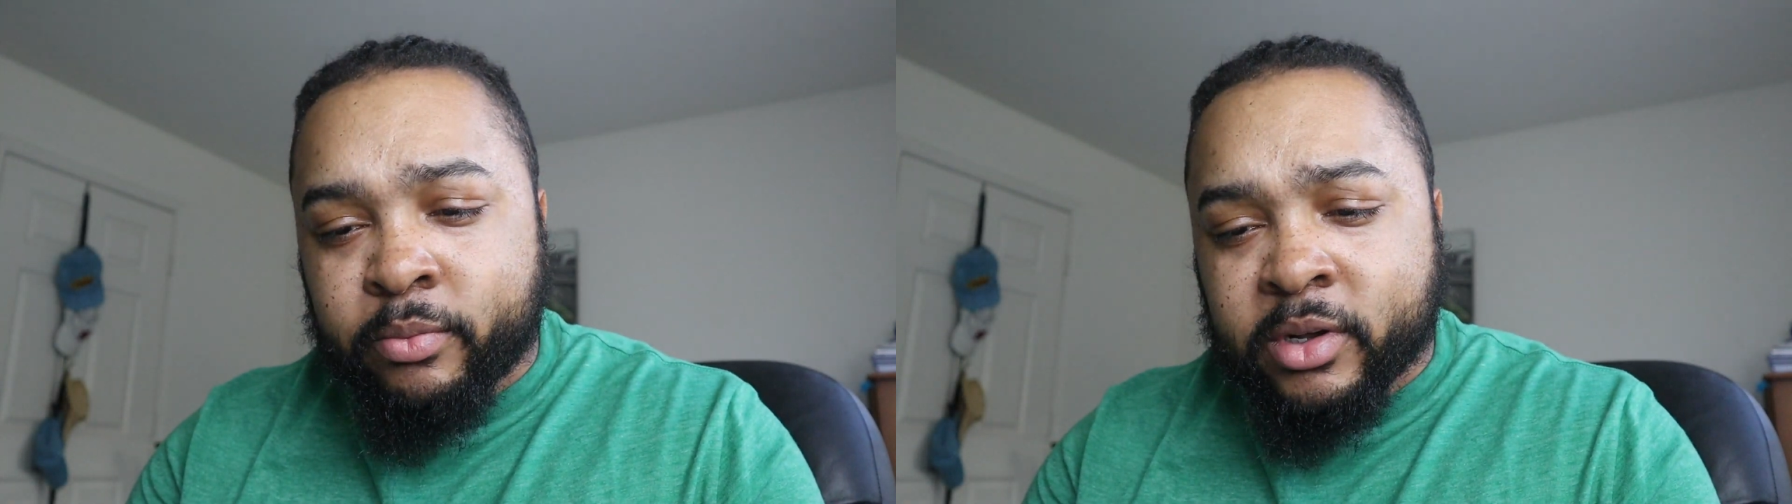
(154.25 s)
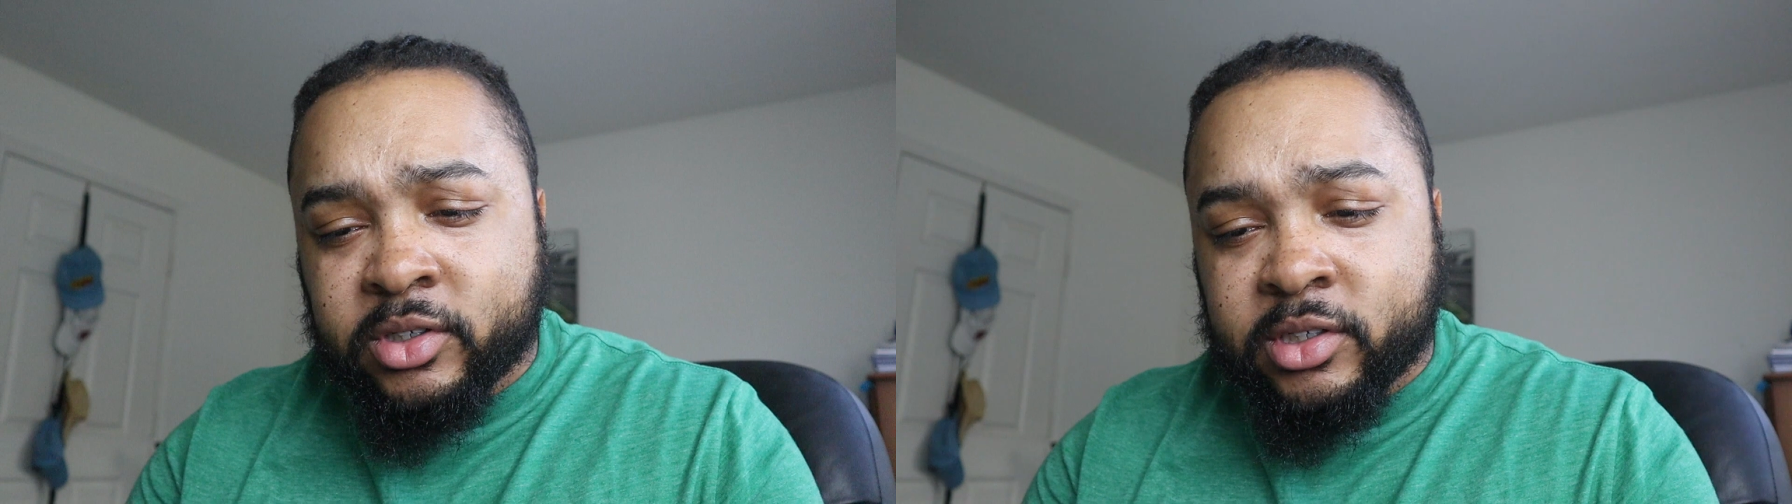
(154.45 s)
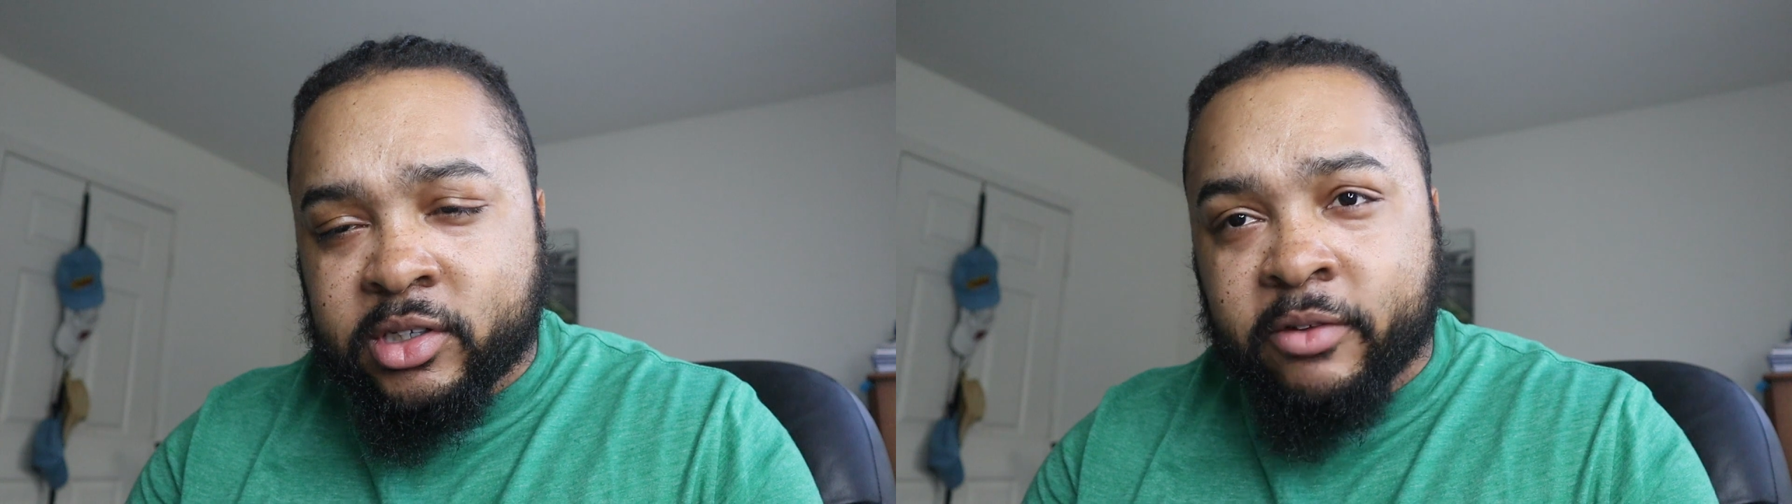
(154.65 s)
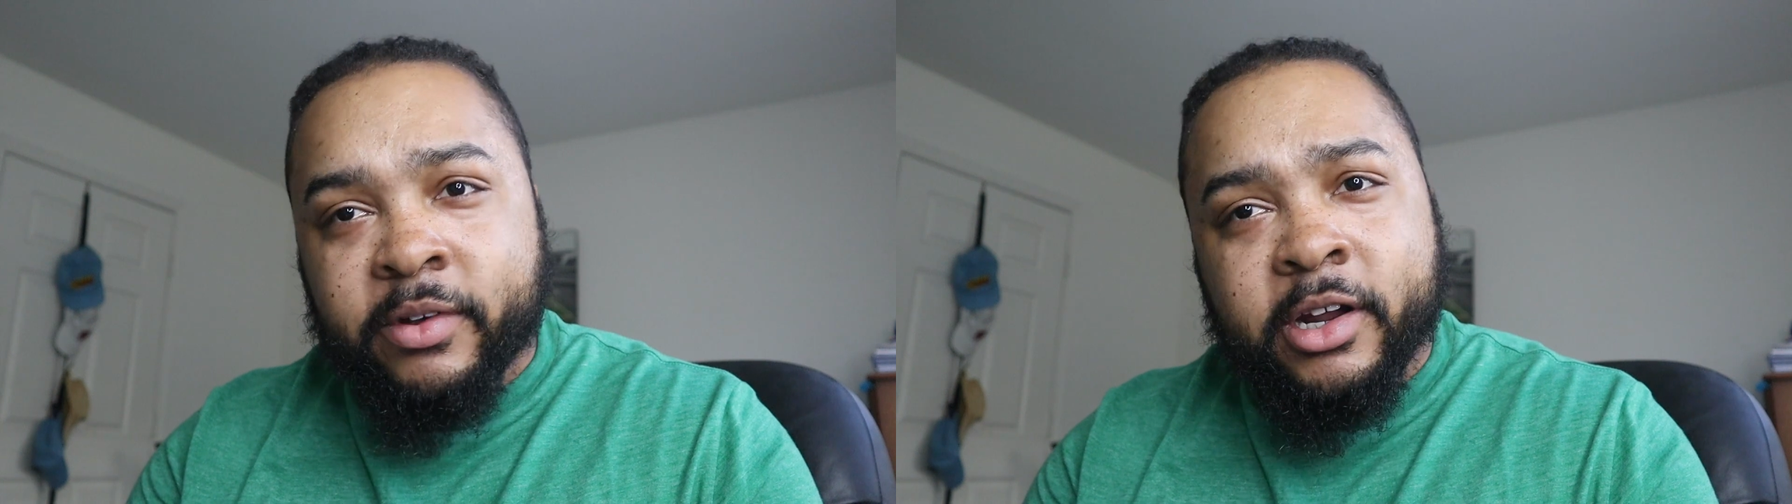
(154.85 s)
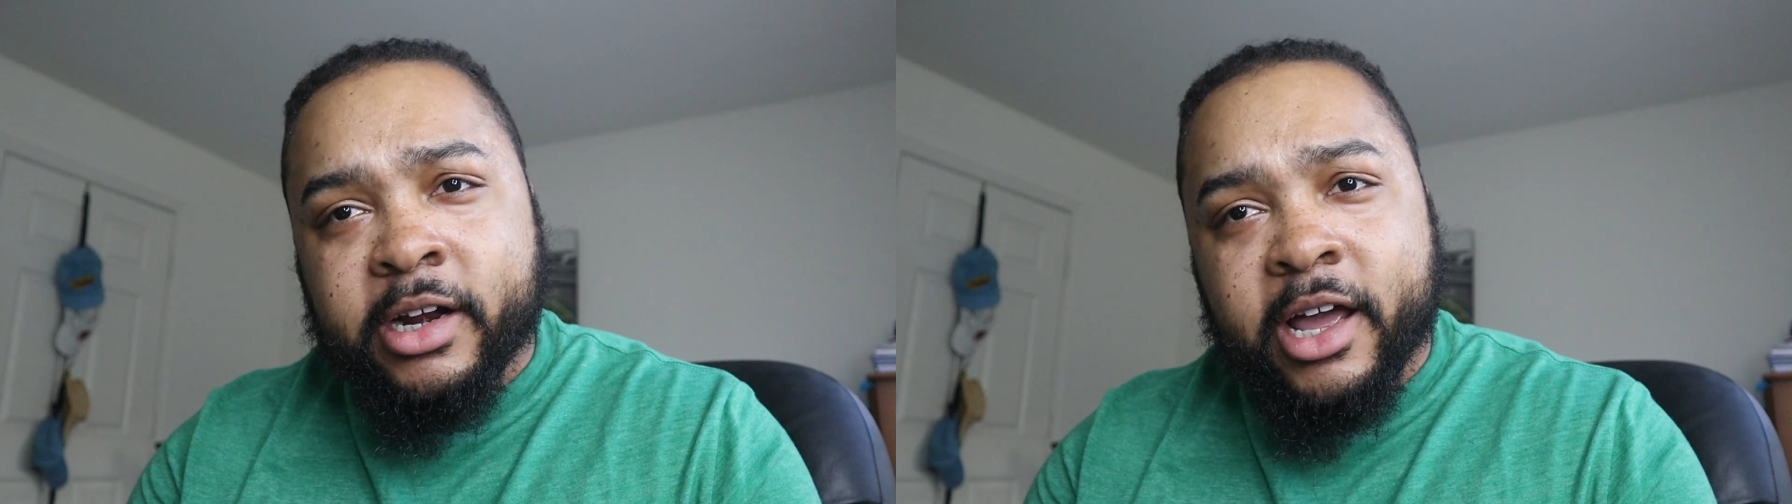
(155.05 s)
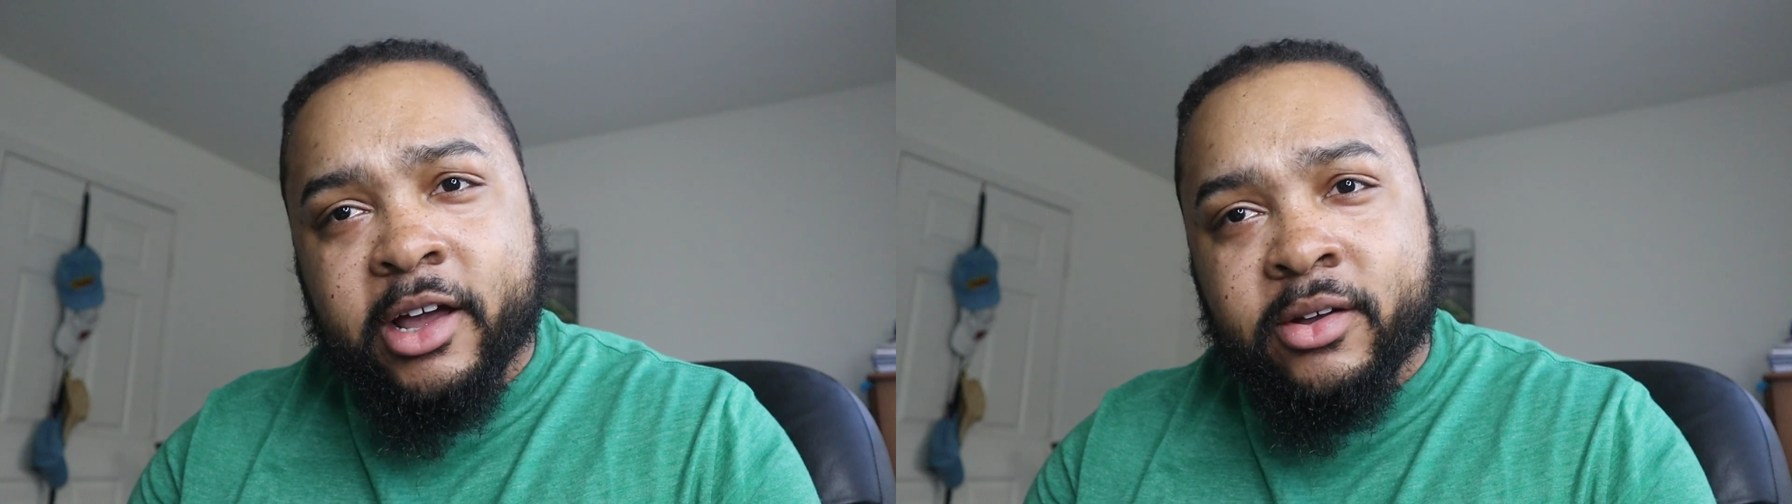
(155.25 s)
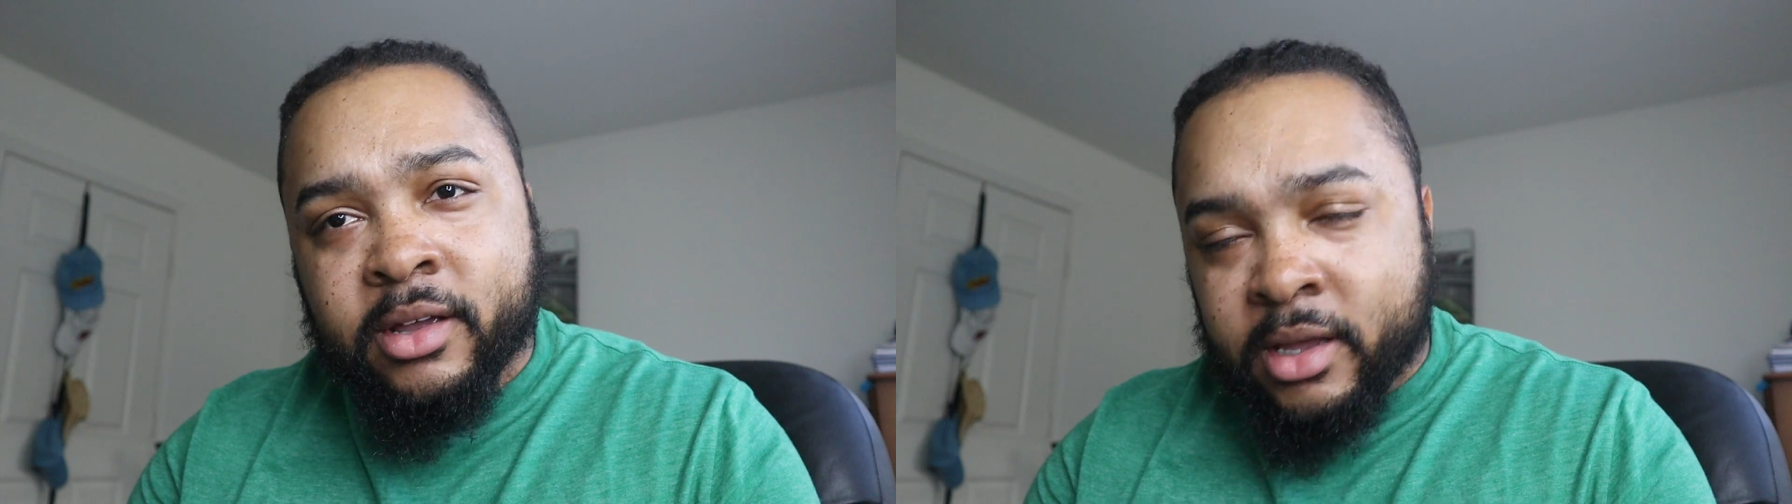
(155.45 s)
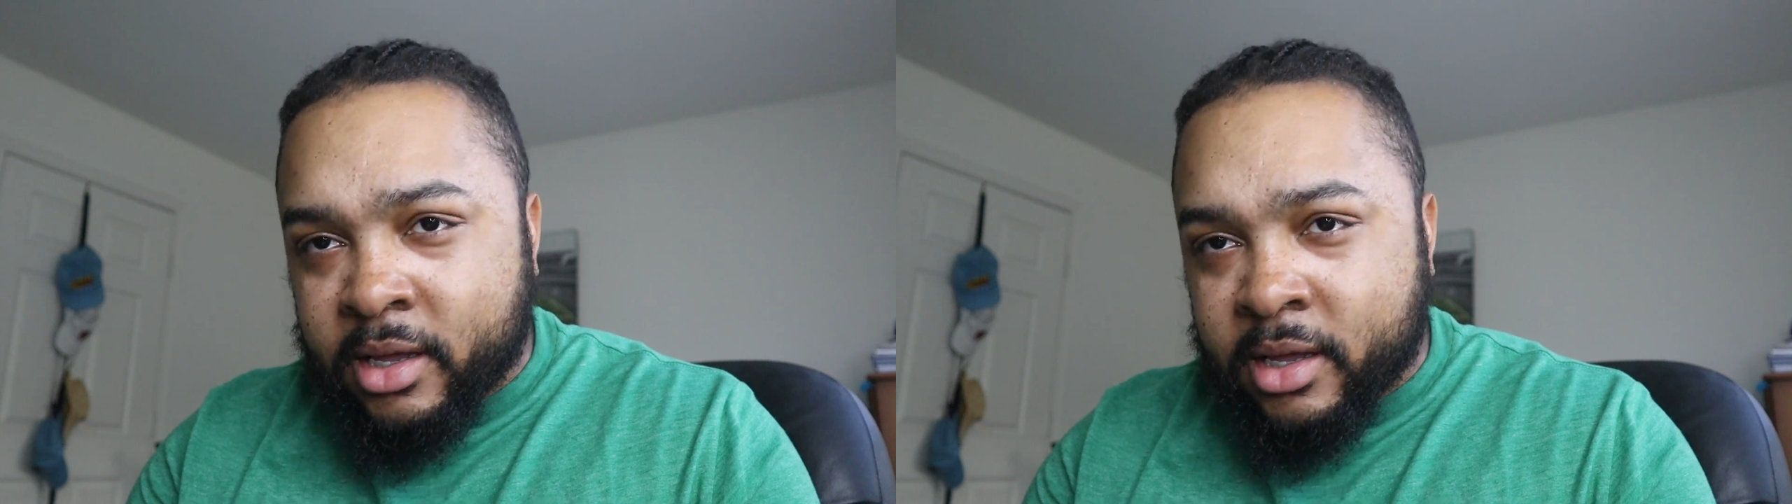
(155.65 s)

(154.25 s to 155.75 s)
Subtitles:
much stuff in there now,